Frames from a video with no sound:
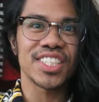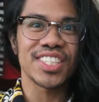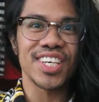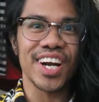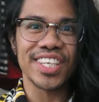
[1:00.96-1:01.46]

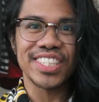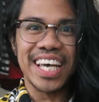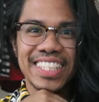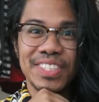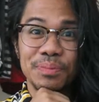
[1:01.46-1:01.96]
is
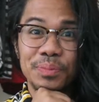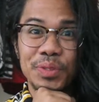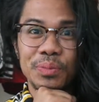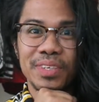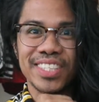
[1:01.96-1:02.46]
architecture,
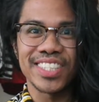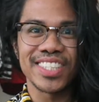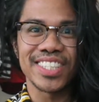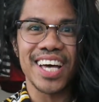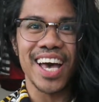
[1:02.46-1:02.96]
movement, and
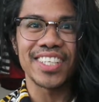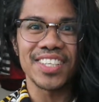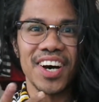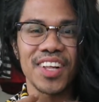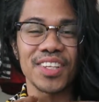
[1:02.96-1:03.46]
design
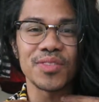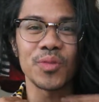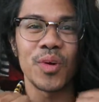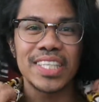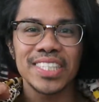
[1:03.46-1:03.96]
all
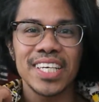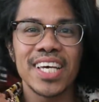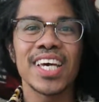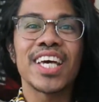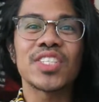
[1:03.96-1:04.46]
in one.
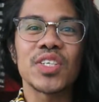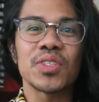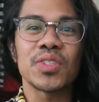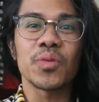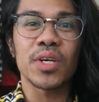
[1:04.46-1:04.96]
It
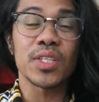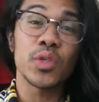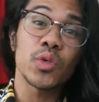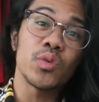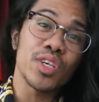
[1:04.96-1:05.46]
shows the world
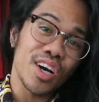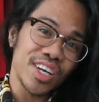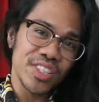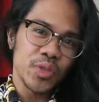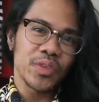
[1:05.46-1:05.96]
who we are
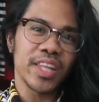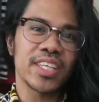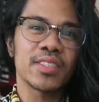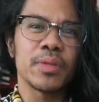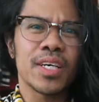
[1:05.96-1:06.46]
and who we'd
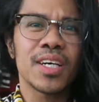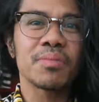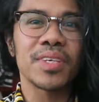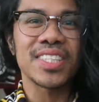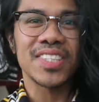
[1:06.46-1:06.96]
like to
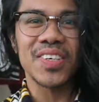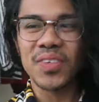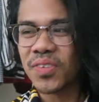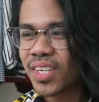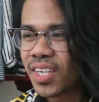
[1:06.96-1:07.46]
become." And
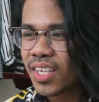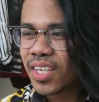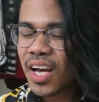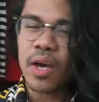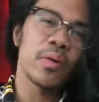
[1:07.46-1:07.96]
so
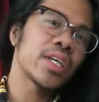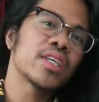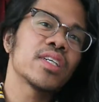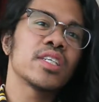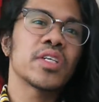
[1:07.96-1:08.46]
I want
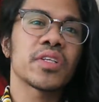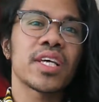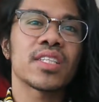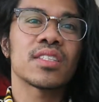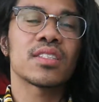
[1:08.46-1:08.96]
to, you know,
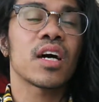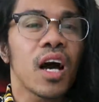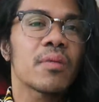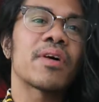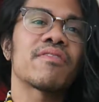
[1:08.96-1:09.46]
like
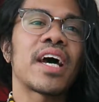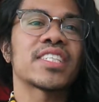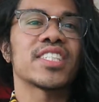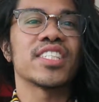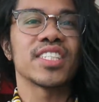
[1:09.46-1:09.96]
talk about
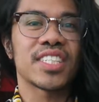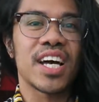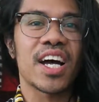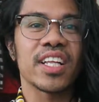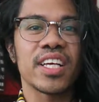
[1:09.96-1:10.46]
fashion and
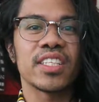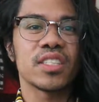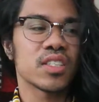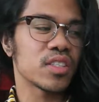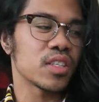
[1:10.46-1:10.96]
style,
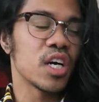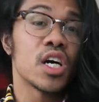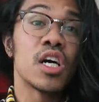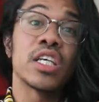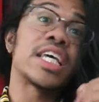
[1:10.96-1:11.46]
and to,
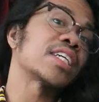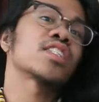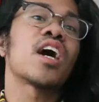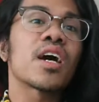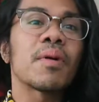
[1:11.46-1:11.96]
yes,
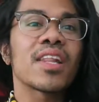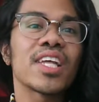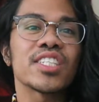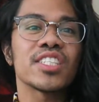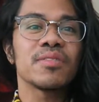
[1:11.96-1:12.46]
talk about
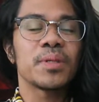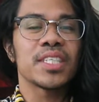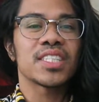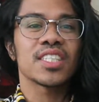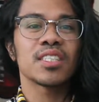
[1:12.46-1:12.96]
luxury
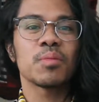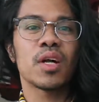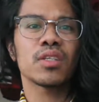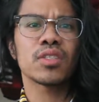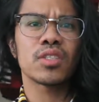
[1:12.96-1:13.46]
pieces, but
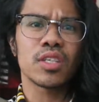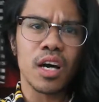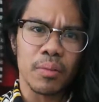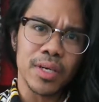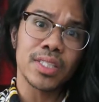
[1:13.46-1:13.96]
also to
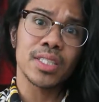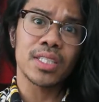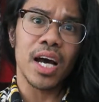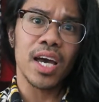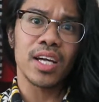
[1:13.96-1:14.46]
talk about
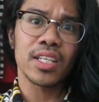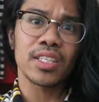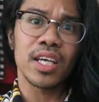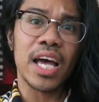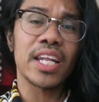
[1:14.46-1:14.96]

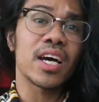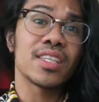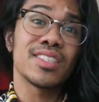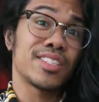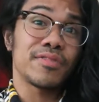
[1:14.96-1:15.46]
style at
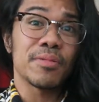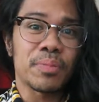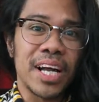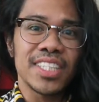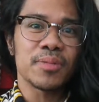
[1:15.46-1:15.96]
different
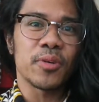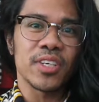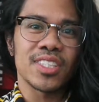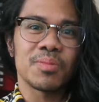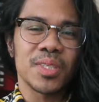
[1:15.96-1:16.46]
price
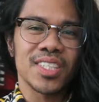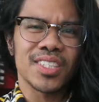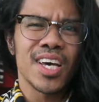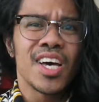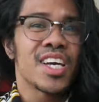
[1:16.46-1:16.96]
points,
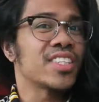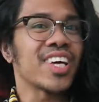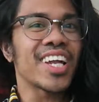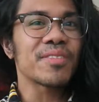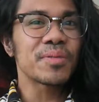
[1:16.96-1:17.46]
because
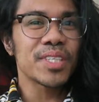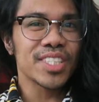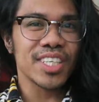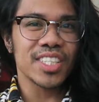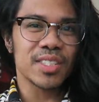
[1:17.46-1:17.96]
not
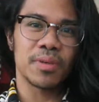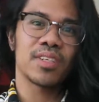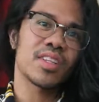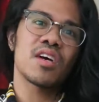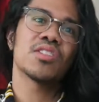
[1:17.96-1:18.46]
everybody's trying to spend
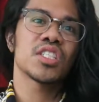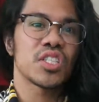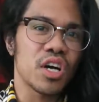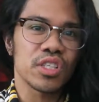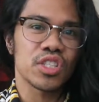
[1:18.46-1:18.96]

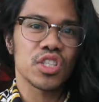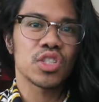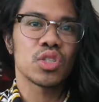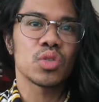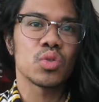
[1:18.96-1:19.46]
$1,000
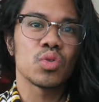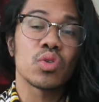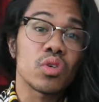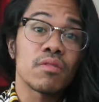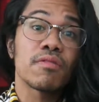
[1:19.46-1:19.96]
on shoes
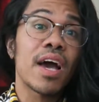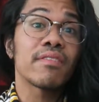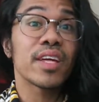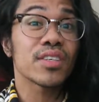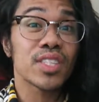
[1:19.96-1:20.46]
or
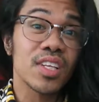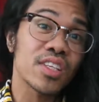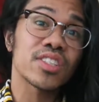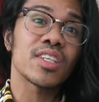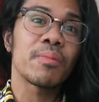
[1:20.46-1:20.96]

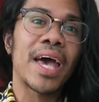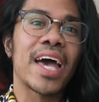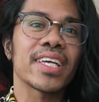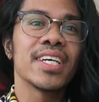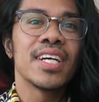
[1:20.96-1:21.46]
$5,000 on a
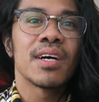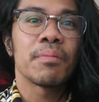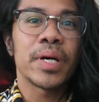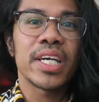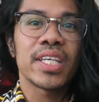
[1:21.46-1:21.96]
bag,
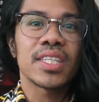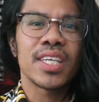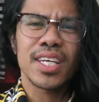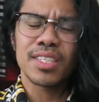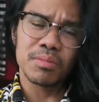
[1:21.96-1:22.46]
but
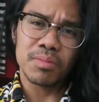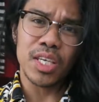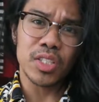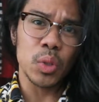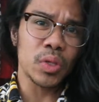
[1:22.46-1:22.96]
that
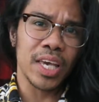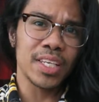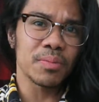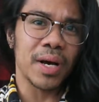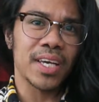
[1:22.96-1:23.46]
it's okay
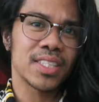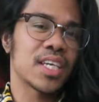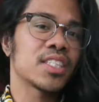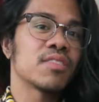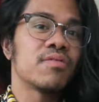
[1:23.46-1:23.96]
to buy
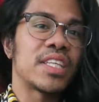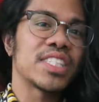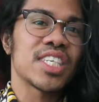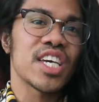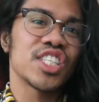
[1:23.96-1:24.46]
things
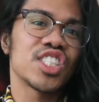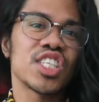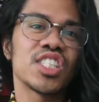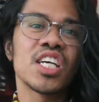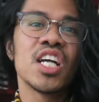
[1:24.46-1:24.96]
vintage
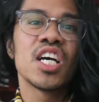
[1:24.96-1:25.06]
and